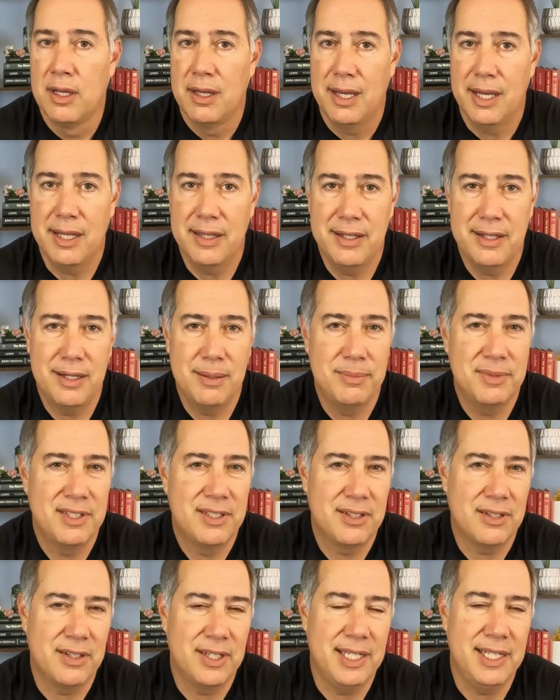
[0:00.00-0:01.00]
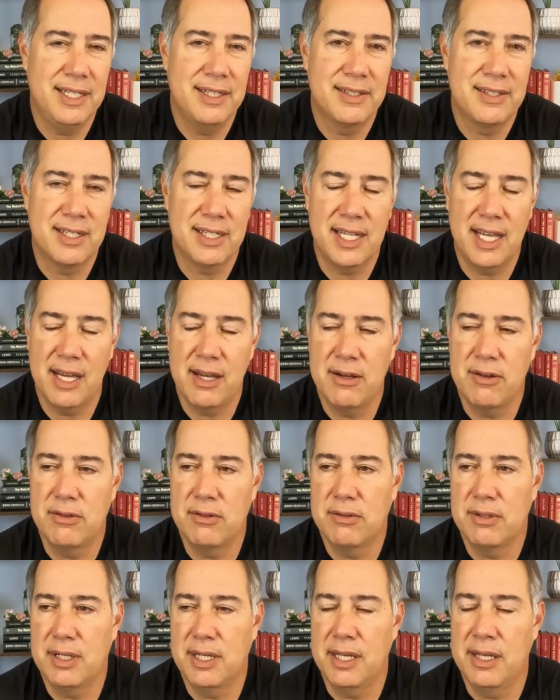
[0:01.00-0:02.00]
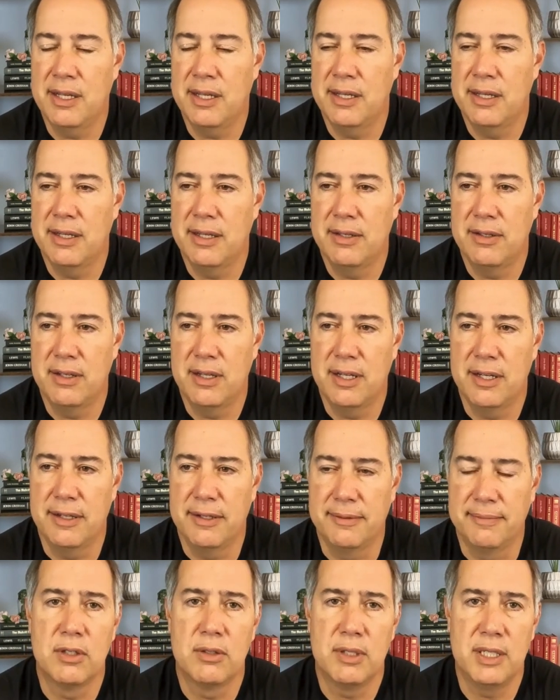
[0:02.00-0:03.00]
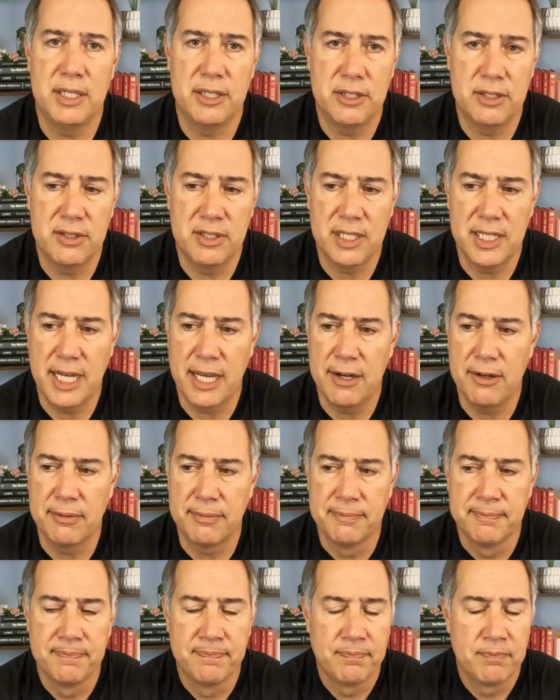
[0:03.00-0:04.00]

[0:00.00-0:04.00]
And then a miscellaneous account and a donations account.